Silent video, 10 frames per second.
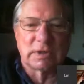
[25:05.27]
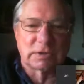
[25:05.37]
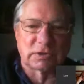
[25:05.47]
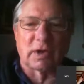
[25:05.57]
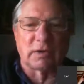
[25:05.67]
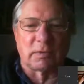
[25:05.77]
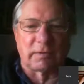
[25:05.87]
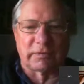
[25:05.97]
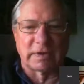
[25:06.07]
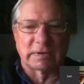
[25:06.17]
saw you on
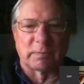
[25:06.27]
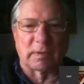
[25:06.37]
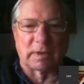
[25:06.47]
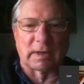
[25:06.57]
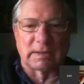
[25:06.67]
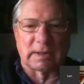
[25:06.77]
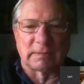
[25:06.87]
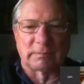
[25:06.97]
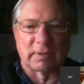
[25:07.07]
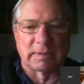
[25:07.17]
Facebook. I
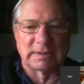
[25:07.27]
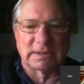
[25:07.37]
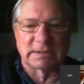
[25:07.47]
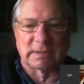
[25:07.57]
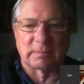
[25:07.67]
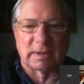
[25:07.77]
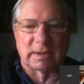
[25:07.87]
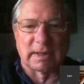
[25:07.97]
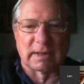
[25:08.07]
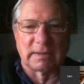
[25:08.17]
probably said something like
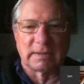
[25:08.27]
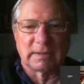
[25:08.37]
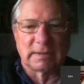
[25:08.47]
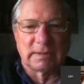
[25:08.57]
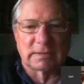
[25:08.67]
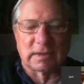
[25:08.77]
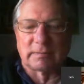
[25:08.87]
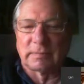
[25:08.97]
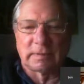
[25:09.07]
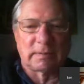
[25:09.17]
that.
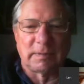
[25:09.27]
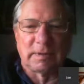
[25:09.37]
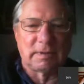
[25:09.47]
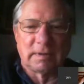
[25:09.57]
So I mean,